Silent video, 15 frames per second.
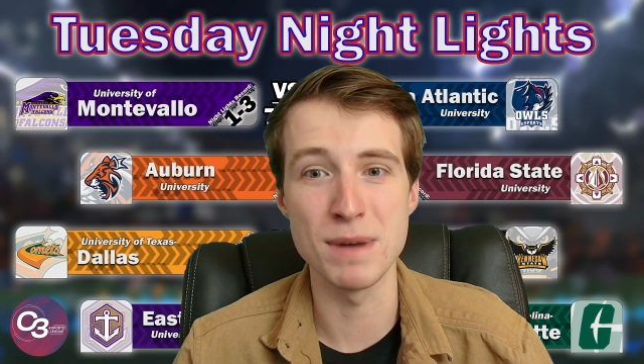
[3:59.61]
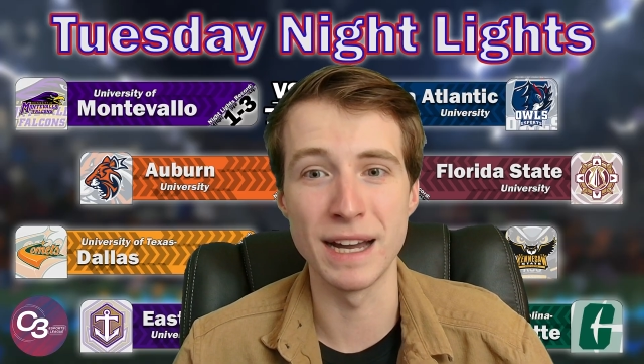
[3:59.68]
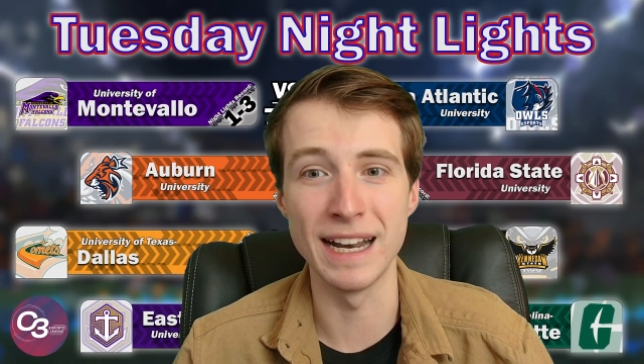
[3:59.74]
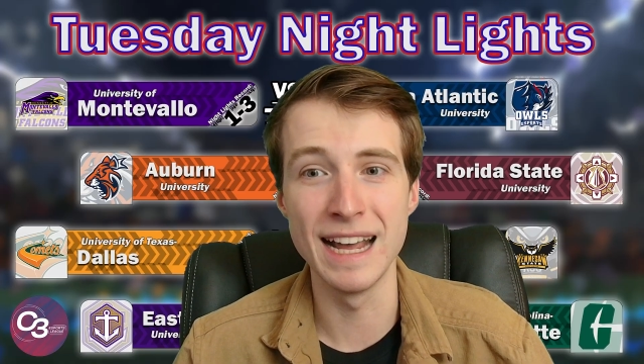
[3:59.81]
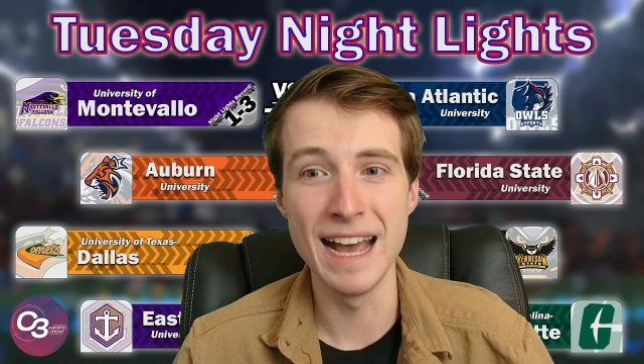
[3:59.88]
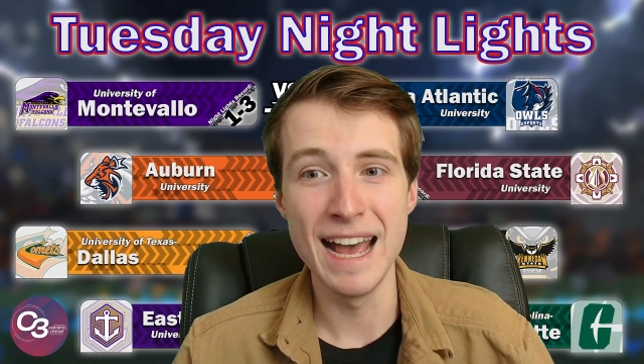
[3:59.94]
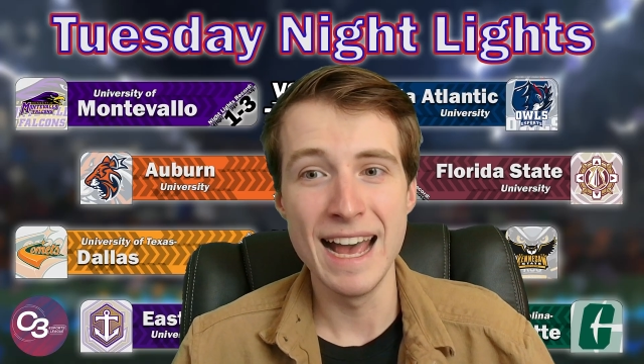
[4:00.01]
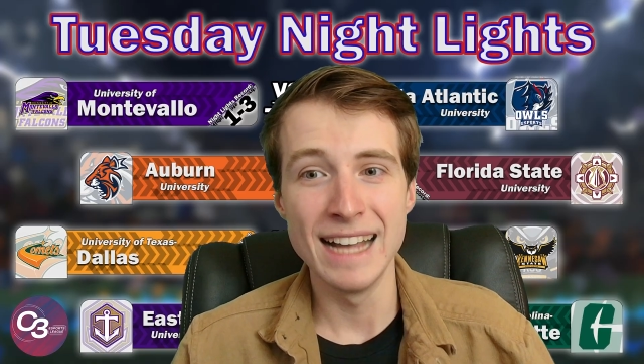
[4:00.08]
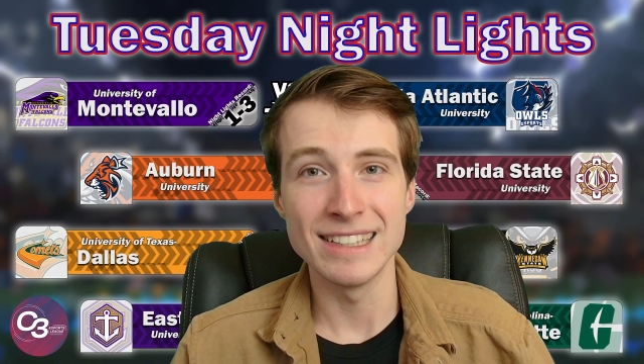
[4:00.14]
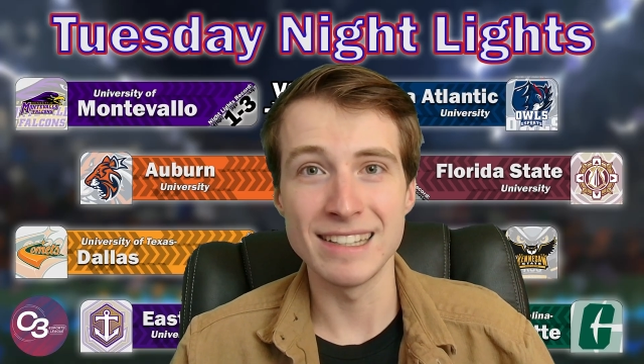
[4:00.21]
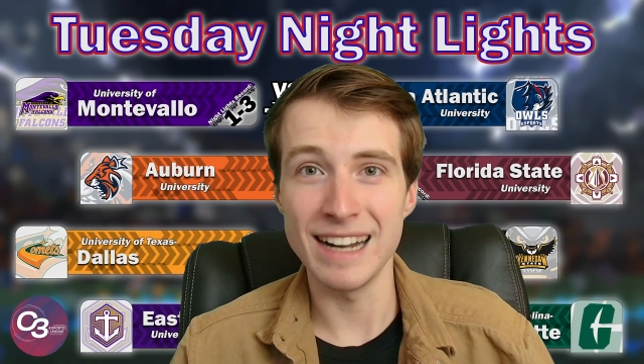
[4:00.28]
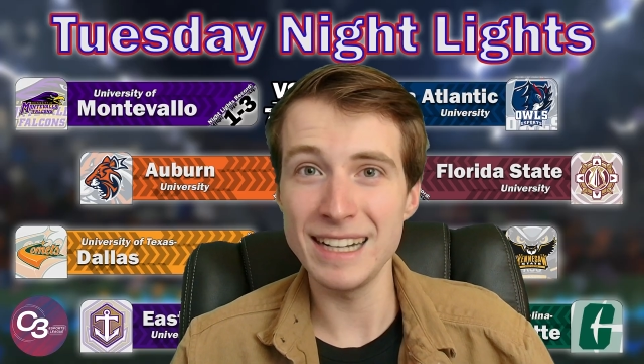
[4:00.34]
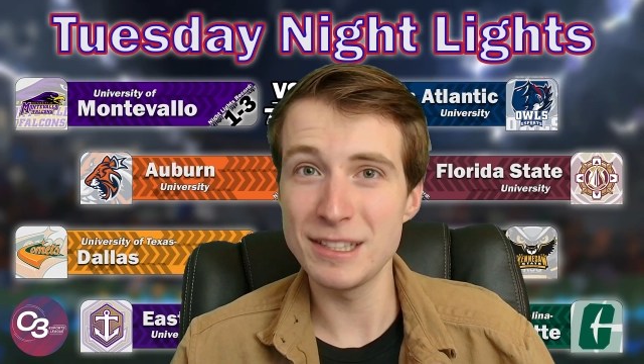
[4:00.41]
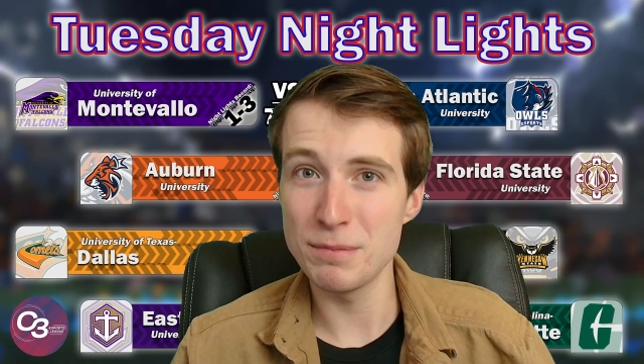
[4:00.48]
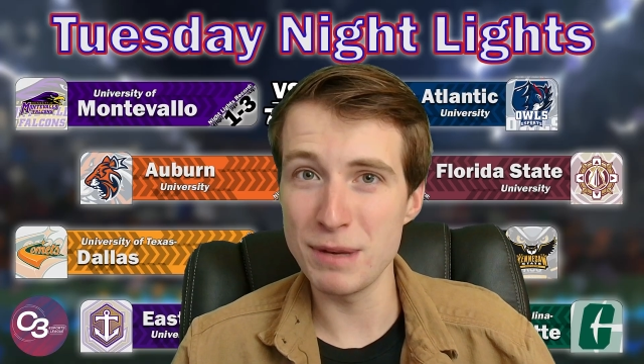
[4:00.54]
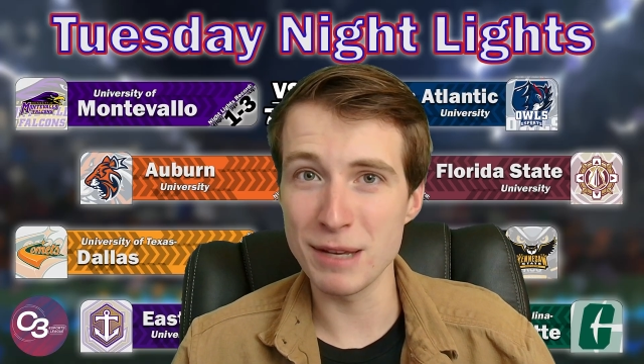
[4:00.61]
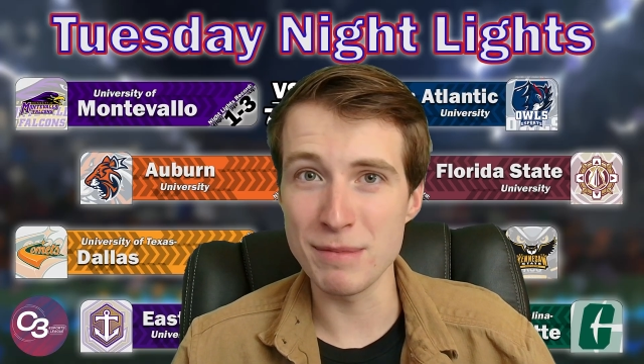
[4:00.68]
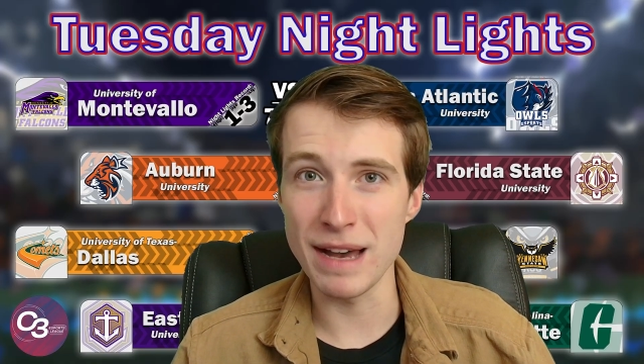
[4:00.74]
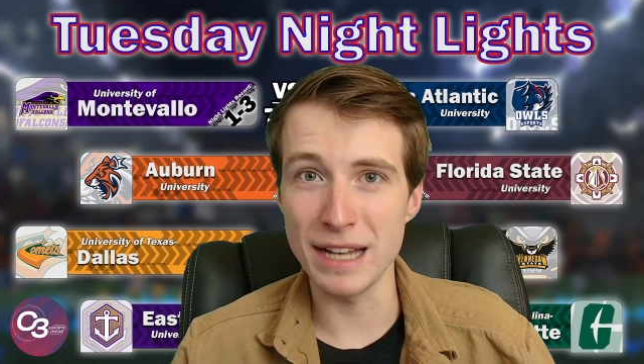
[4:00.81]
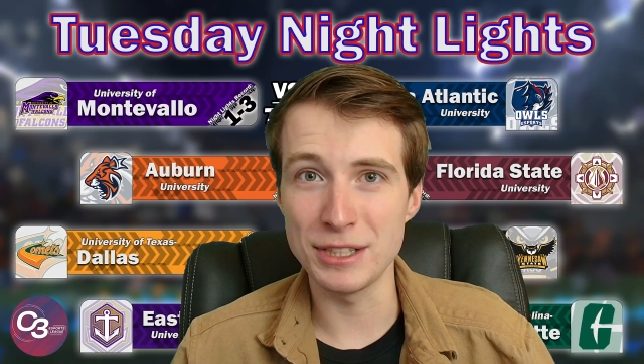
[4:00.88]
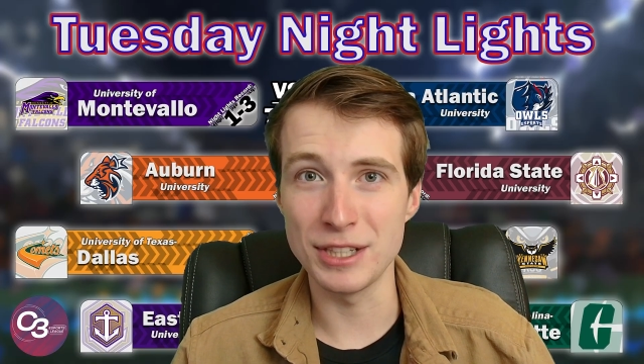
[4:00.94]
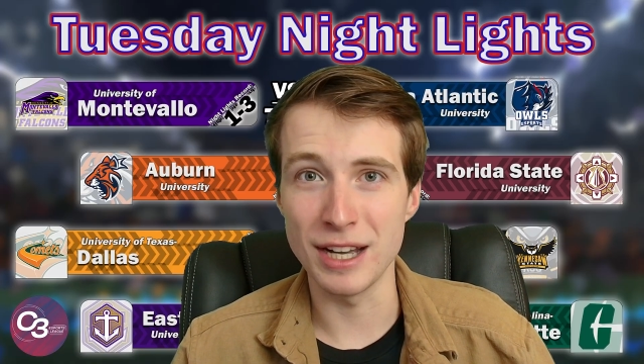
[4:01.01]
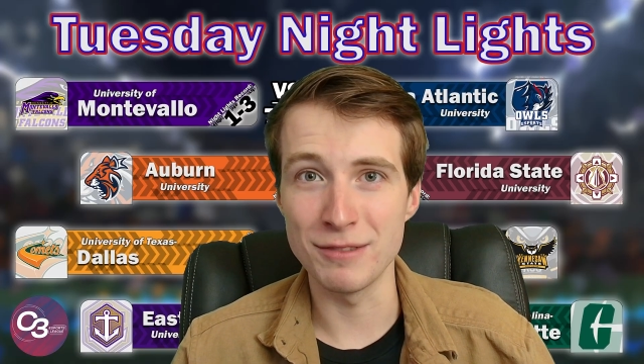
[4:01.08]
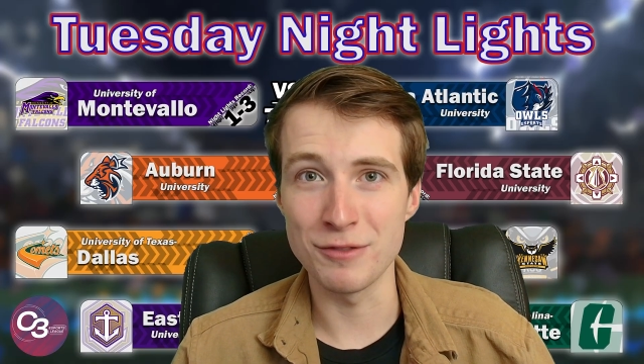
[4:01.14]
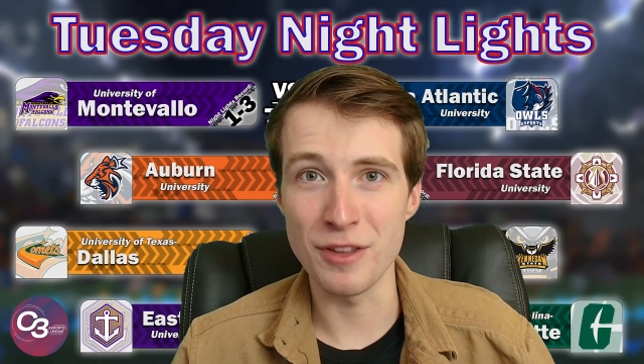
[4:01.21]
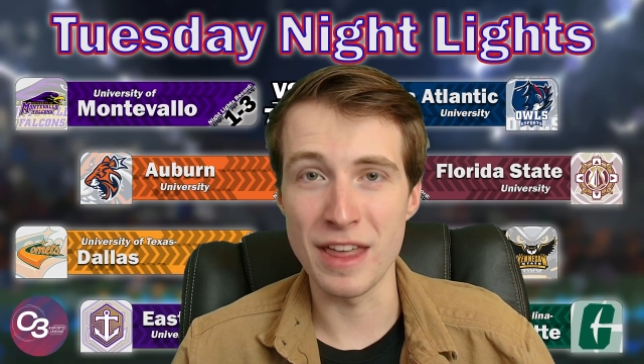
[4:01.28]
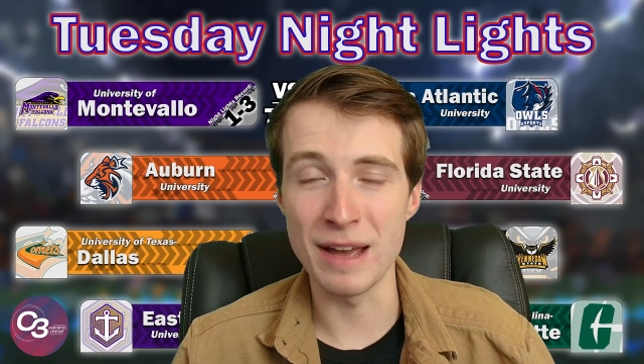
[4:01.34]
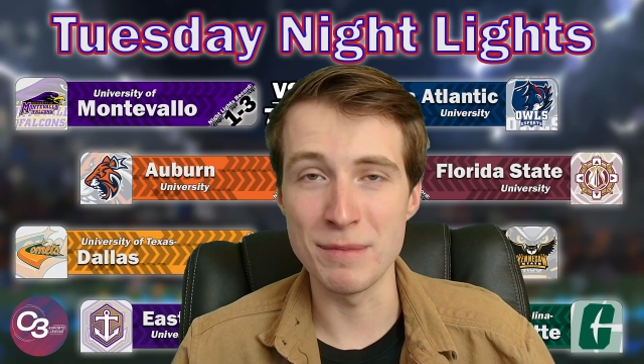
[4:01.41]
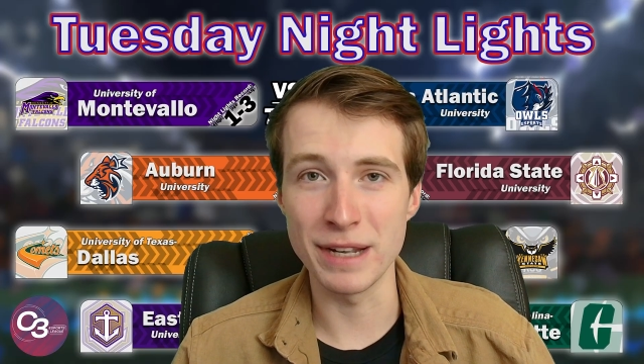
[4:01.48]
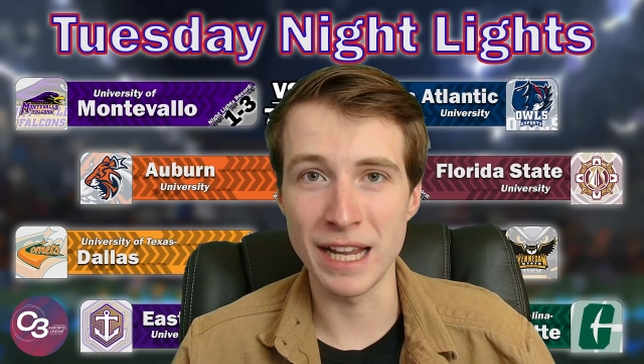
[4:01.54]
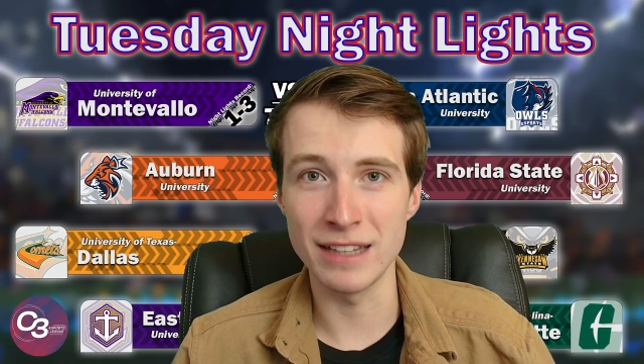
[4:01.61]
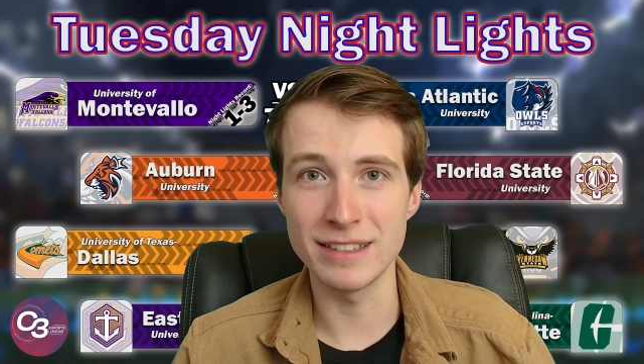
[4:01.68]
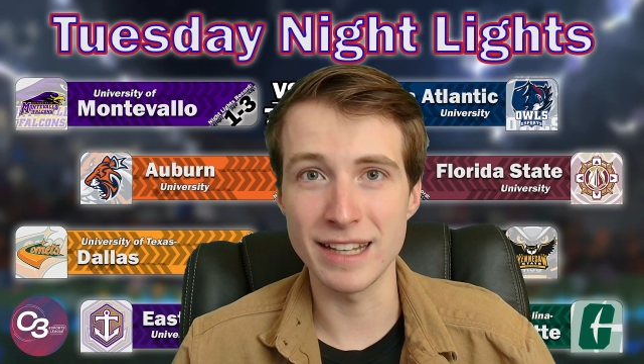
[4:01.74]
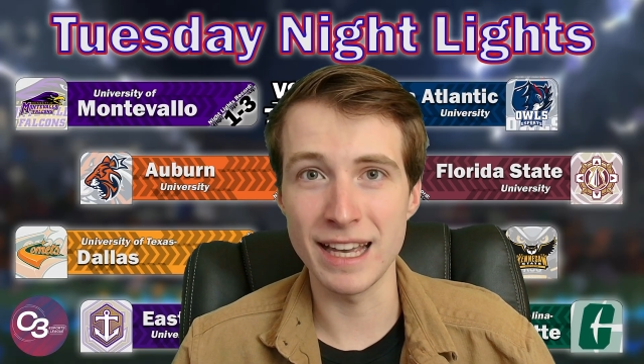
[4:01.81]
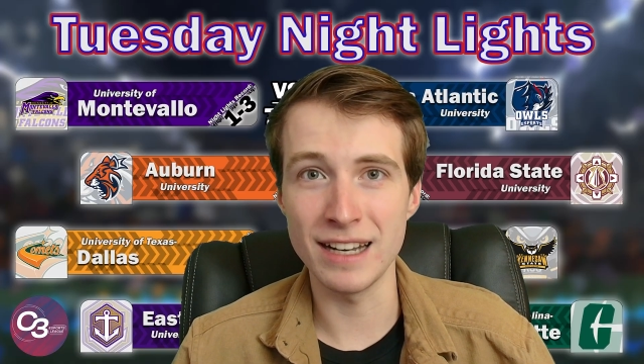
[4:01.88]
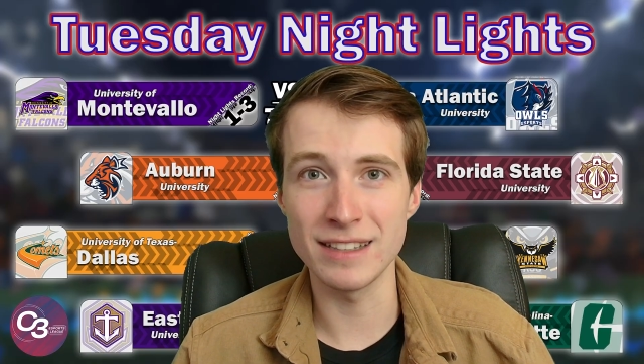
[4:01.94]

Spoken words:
but tonight's a big matchup for them against the